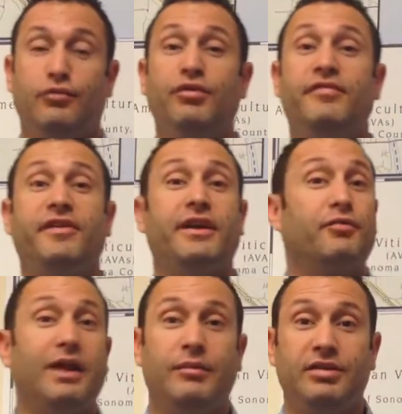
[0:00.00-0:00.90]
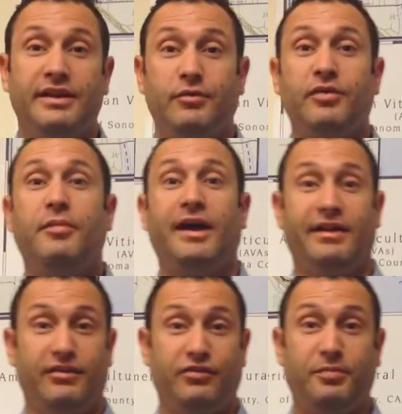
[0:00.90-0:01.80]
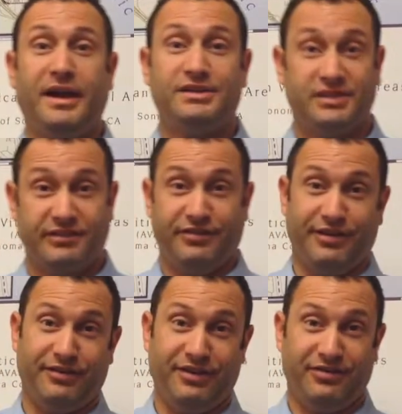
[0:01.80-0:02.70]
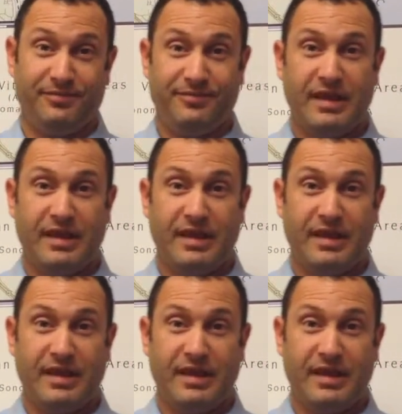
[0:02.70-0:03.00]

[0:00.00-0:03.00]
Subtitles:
riffing and rambling with my inspection series.